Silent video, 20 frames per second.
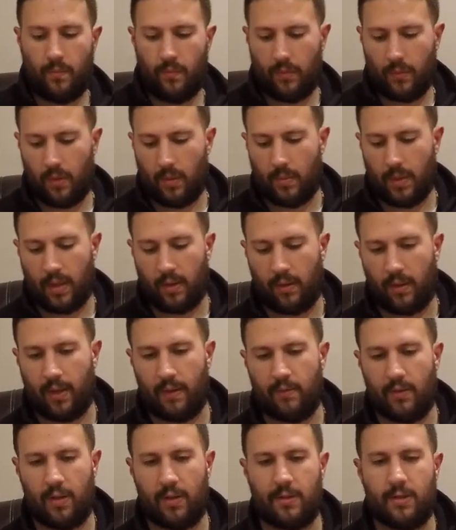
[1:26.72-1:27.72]
about
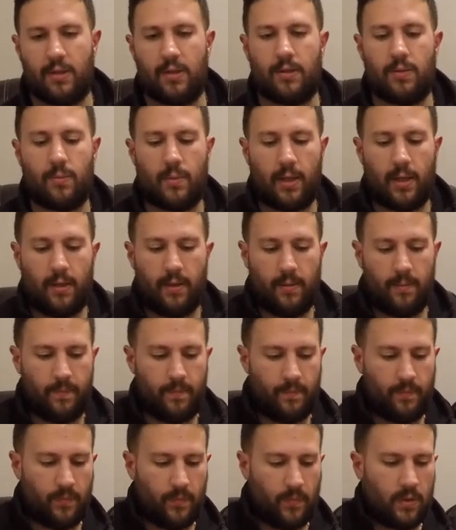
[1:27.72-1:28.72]
11 inches wide.
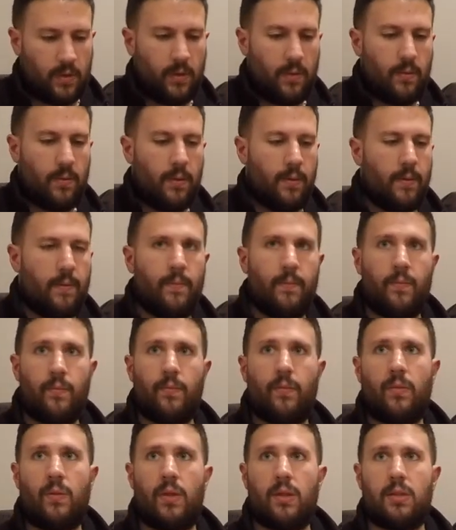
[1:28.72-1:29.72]
So
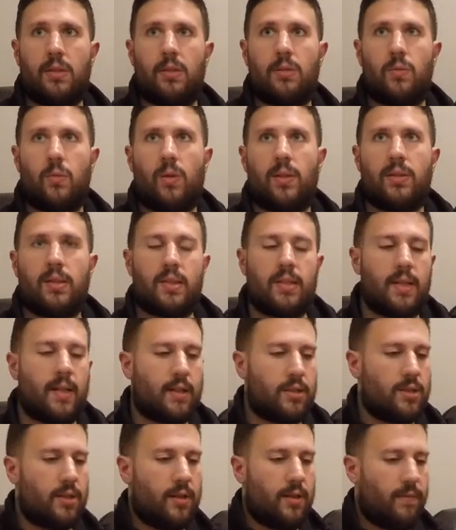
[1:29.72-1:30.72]
this is one
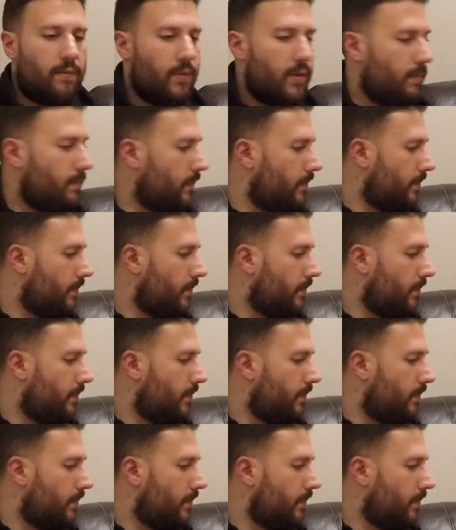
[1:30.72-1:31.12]
section of them.